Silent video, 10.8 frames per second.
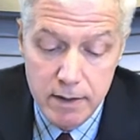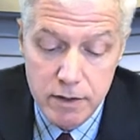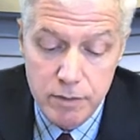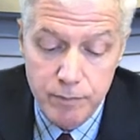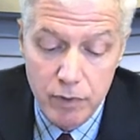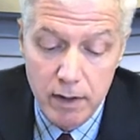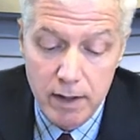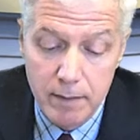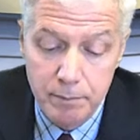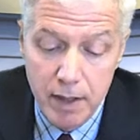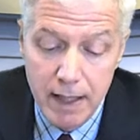sprung in
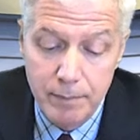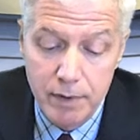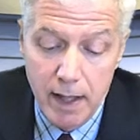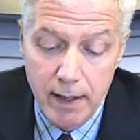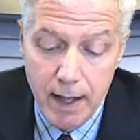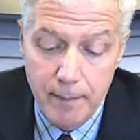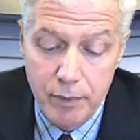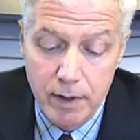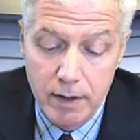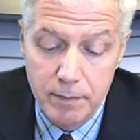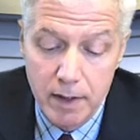a pipeline
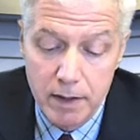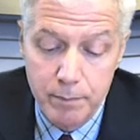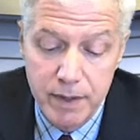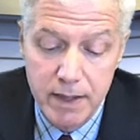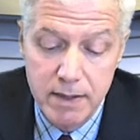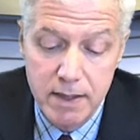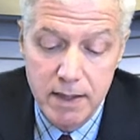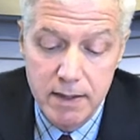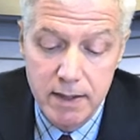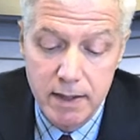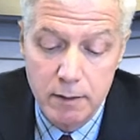operated by the
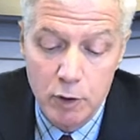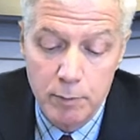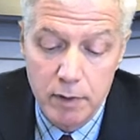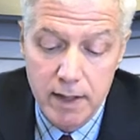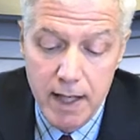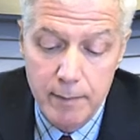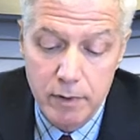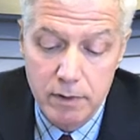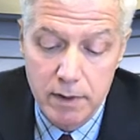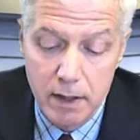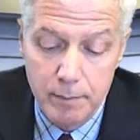PTT Global
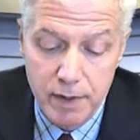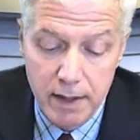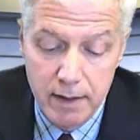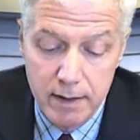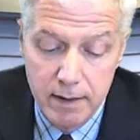Chemical Company.